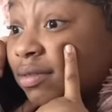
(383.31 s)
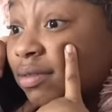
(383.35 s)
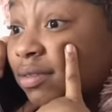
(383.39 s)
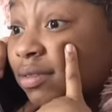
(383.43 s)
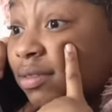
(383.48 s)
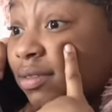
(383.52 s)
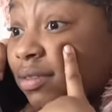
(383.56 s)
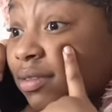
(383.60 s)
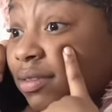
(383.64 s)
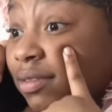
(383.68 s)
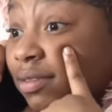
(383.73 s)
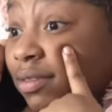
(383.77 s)
She
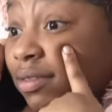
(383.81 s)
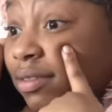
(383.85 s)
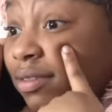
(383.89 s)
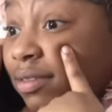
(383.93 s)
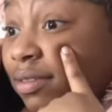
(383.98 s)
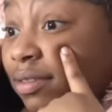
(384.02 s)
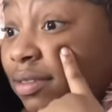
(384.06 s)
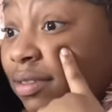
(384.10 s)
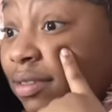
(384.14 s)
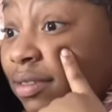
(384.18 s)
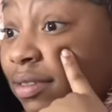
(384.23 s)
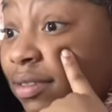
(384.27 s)
didn't ask
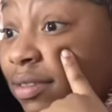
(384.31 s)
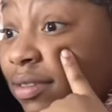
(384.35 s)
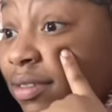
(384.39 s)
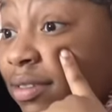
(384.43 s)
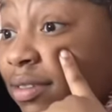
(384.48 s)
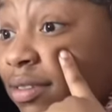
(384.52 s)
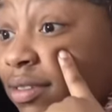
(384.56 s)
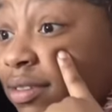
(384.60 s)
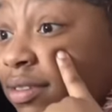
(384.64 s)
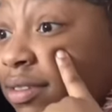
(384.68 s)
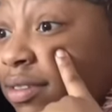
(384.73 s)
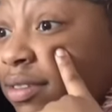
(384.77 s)

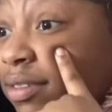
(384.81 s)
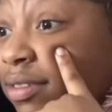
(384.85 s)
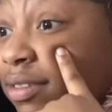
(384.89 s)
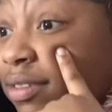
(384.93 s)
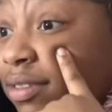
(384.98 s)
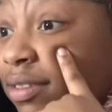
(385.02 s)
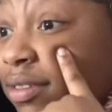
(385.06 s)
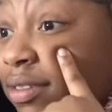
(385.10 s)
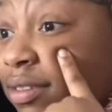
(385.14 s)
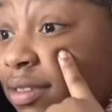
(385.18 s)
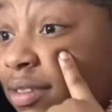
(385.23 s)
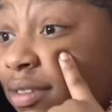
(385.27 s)
nothing.
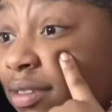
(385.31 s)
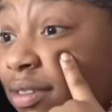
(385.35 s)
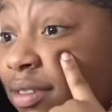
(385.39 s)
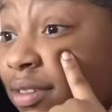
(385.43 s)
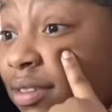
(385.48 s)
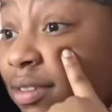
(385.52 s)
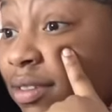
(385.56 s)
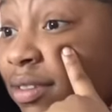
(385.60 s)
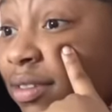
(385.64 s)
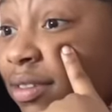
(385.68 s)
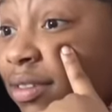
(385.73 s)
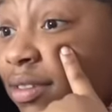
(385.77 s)
And
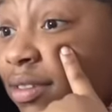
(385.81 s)
so